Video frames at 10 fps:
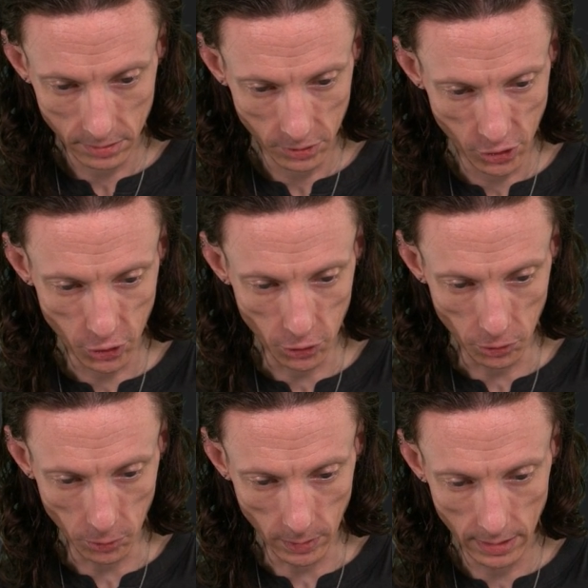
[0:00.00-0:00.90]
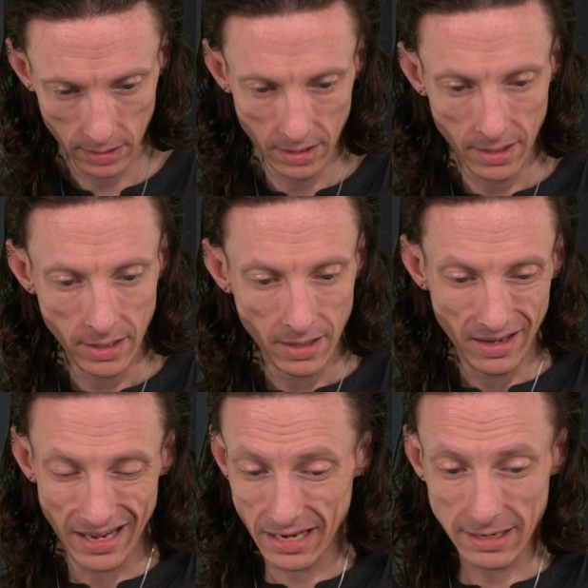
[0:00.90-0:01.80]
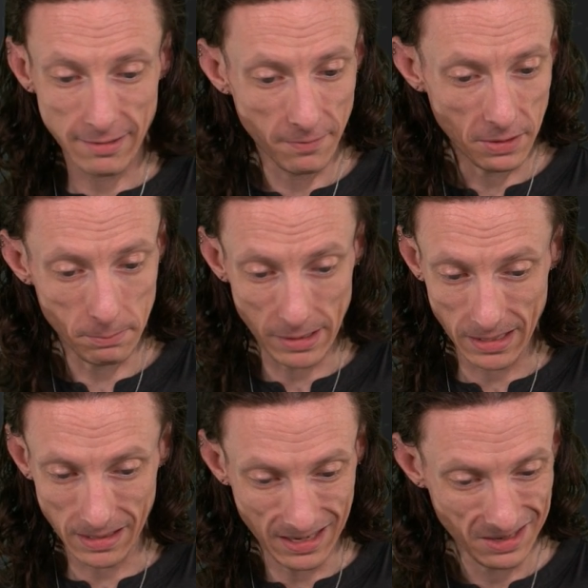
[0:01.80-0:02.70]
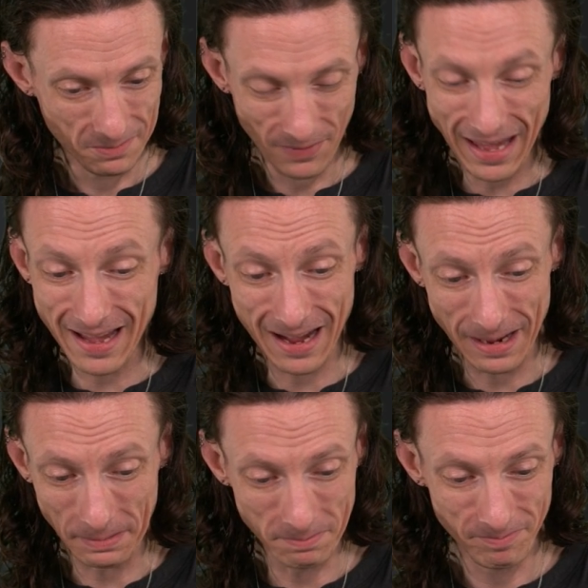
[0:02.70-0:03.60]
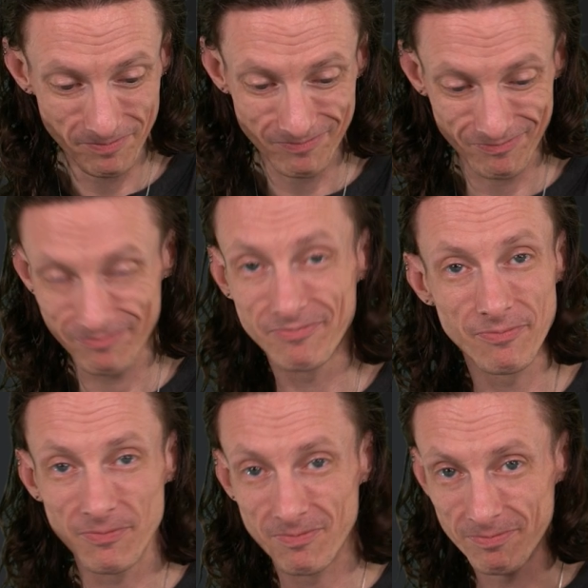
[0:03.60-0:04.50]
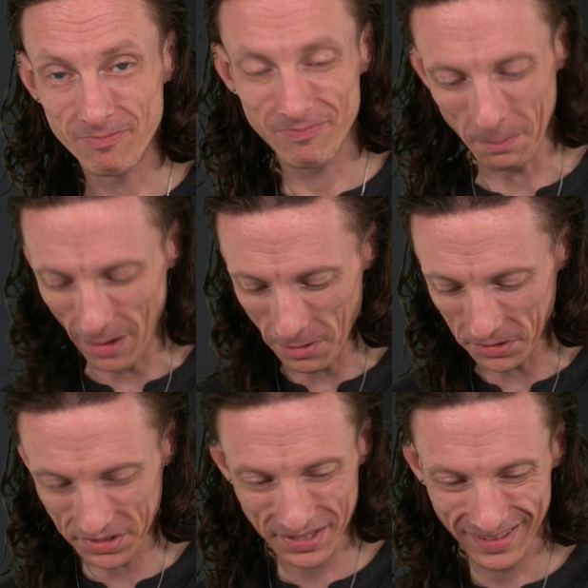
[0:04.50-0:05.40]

to any of the big AI models